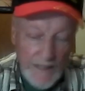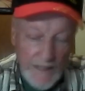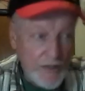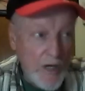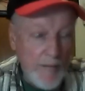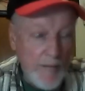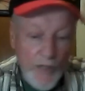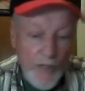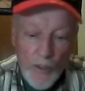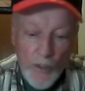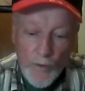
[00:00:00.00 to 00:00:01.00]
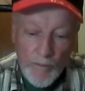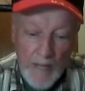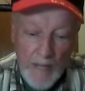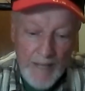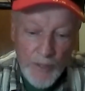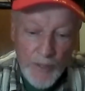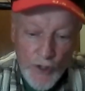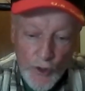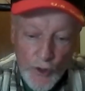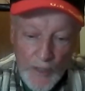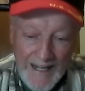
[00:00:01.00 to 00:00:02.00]
And so I'm there with my
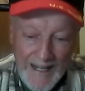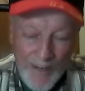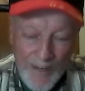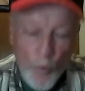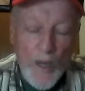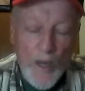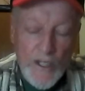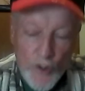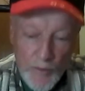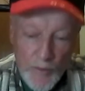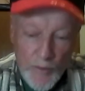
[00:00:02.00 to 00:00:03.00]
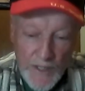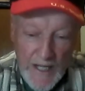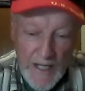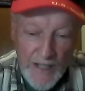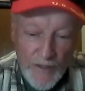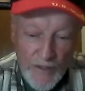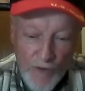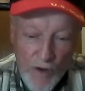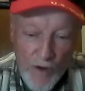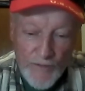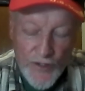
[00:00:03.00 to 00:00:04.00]
platoon and a ranger battalion of
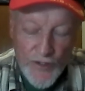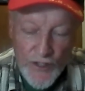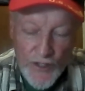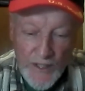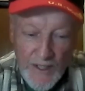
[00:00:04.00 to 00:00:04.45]
ARVNs